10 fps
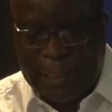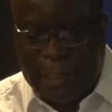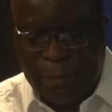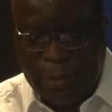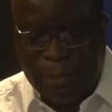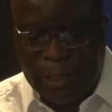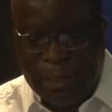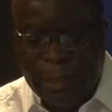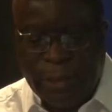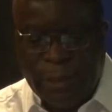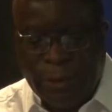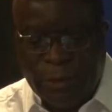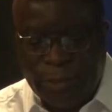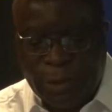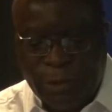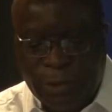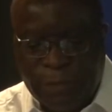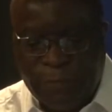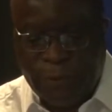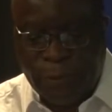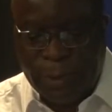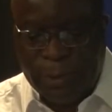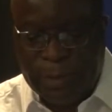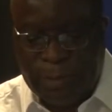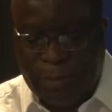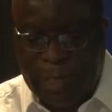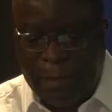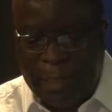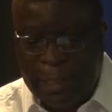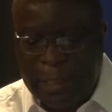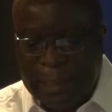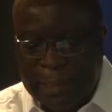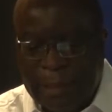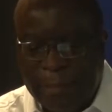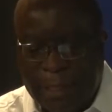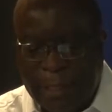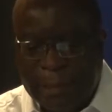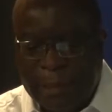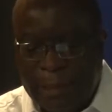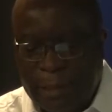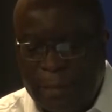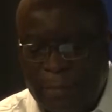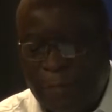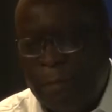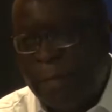and equipment to produce fuels, power, and chemicals from